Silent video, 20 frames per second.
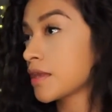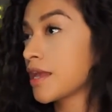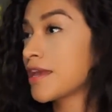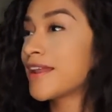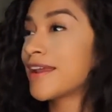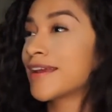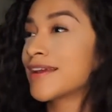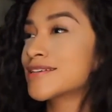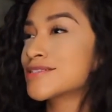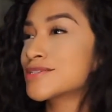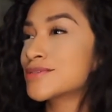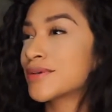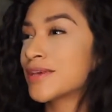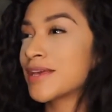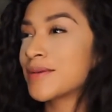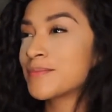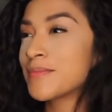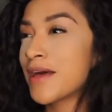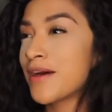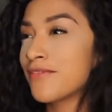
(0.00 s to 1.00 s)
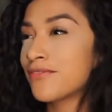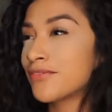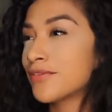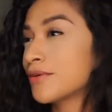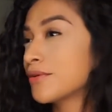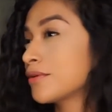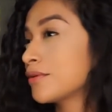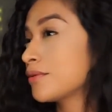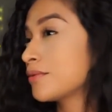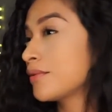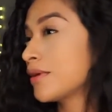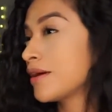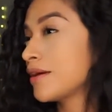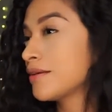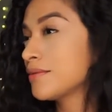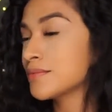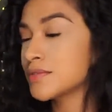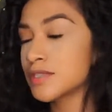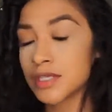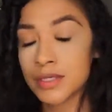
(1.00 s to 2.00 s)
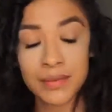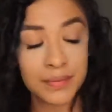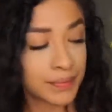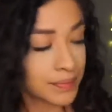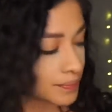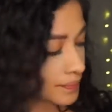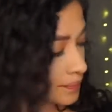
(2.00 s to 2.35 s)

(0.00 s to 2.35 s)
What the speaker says: And I guess you keep that for a little while, so